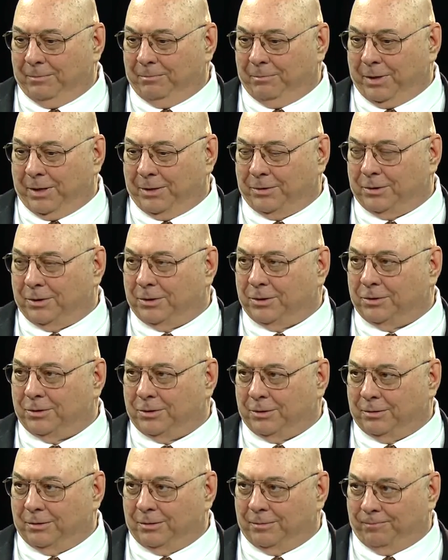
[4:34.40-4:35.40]

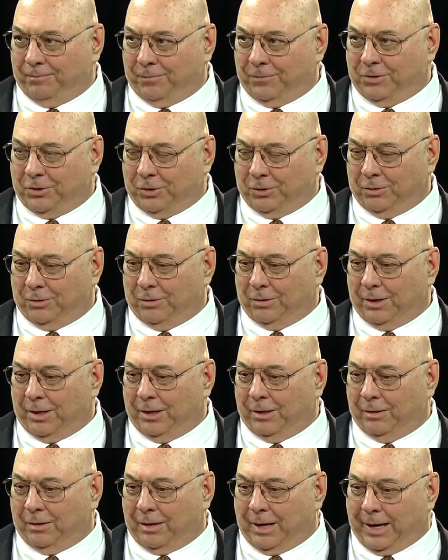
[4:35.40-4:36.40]
buses, and certainly
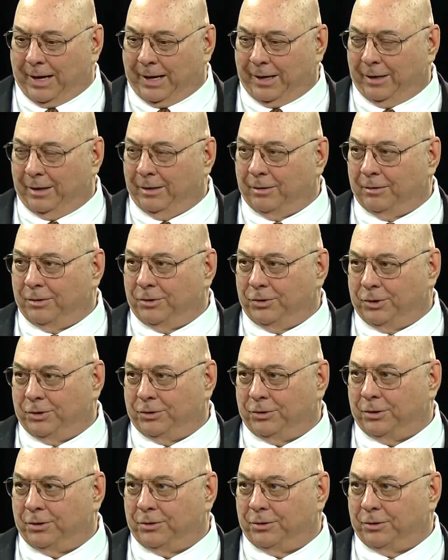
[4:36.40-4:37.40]
a lot in
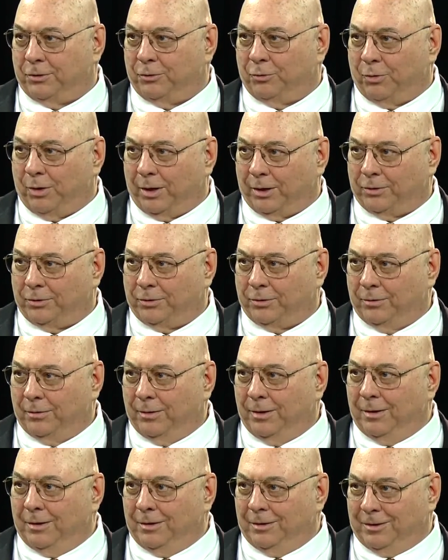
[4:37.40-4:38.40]
logistics and trucks
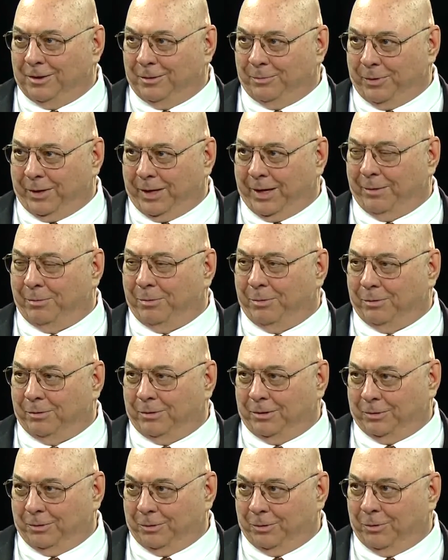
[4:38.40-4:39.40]
to be able
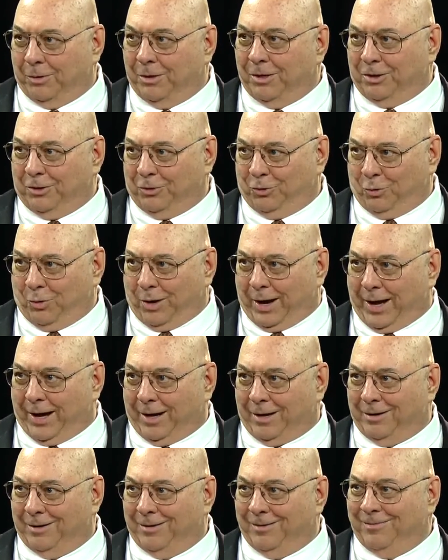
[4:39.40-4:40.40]
to
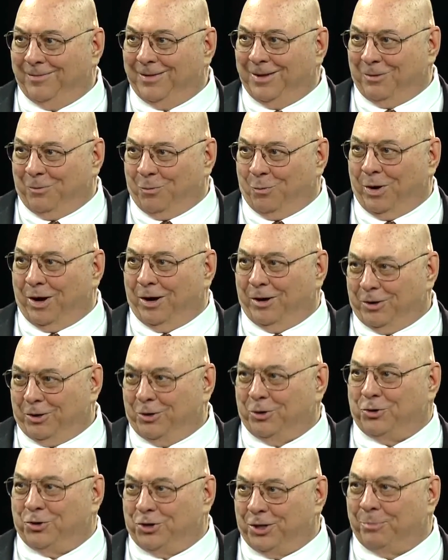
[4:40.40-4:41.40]
track where
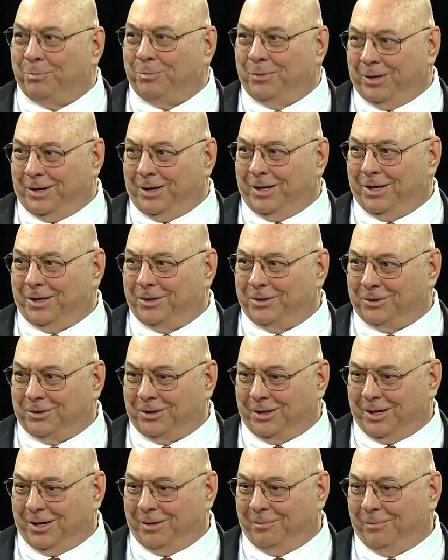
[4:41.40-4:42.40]
your shipment
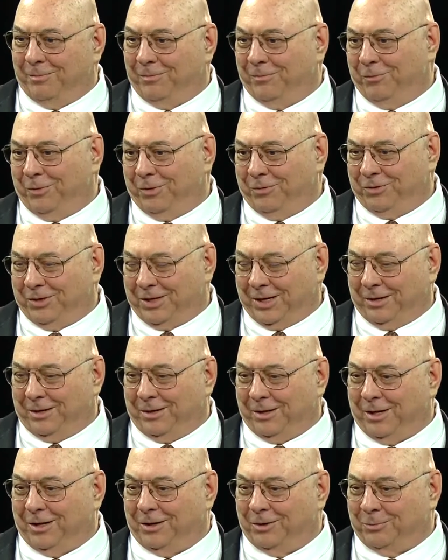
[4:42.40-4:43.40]
is. We've sent
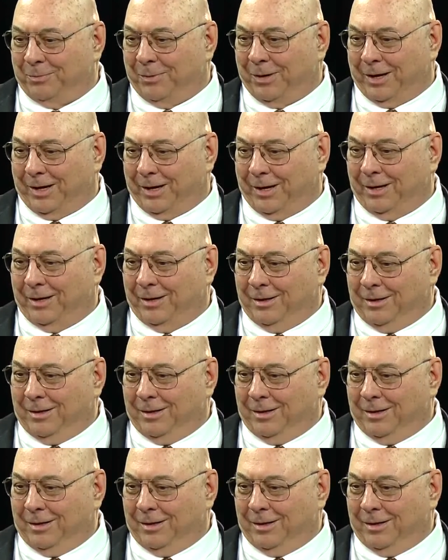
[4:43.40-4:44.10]
things by